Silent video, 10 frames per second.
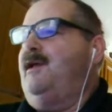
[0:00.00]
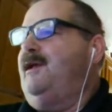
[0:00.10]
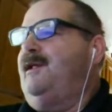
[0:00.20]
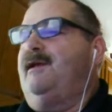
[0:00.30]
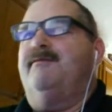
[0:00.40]

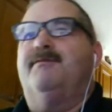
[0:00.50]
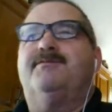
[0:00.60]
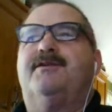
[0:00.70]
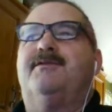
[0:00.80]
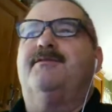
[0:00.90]
they had given
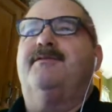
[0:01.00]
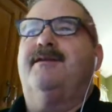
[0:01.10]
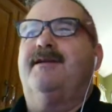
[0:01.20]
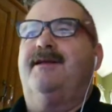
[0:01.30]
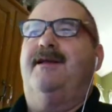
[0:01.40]
them. So
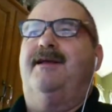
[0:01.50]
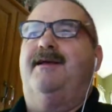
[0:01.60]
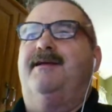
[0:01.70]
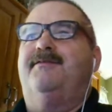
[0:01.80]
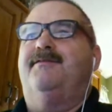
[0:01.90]

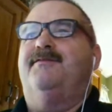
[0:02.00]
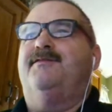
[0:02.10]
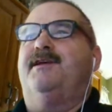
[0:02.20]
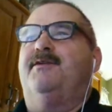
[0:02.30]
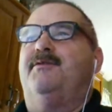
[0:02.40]

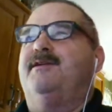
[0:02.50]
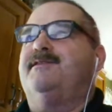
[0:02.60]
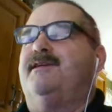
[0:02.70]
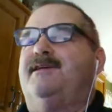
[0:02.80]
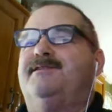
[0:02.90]
it's
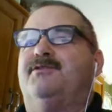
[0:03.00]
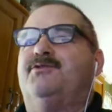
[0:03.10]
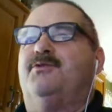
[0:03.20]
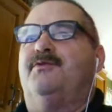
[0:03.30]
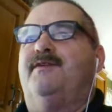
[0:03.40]
interesting. It's a
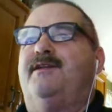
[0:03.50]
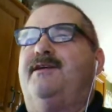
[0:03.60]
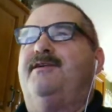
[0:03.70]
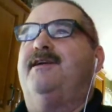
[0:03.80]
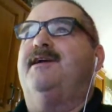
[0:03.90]
short
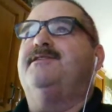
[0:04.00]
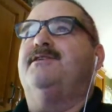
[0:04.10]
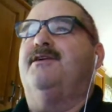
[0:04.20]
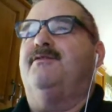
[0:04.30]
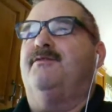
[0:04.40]
video. You guys
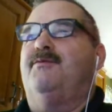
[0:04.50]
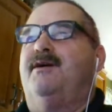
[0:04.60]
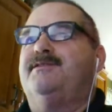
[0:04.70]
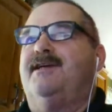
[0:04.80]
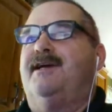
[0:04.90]
should go over and
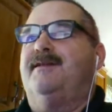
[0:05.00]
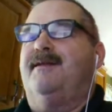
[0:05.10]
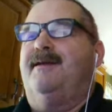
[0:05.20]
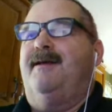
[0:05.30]
watch that.